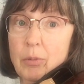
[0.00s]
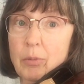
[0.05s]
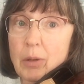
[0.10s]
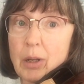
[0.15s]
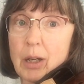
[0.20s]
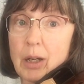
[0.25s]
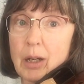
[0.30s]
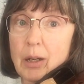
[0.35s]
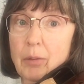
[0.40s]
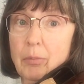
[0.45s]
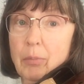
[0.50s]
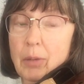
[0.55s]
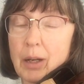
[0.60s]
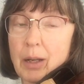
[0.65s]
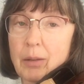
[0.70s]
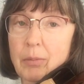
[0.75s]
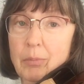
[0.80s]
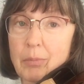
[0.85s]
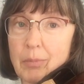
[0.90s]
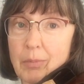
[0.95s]
out
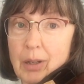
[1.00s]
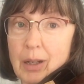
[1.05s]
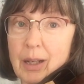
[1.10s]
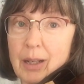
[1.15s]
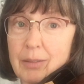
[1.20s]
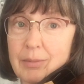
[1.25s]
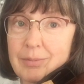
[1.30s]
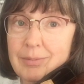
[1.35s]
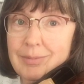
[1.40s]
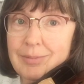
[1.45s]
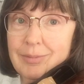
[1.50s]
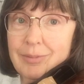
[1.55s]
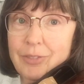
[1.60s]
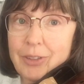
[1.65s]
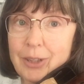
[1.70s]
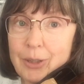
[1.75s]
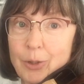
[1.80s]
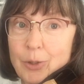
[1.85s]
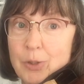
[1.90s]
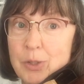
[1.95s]
my
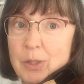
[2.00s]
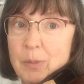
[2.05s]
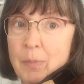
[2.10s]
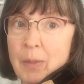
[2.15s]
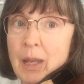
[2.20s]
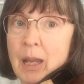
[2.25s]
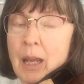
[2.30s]
fingers.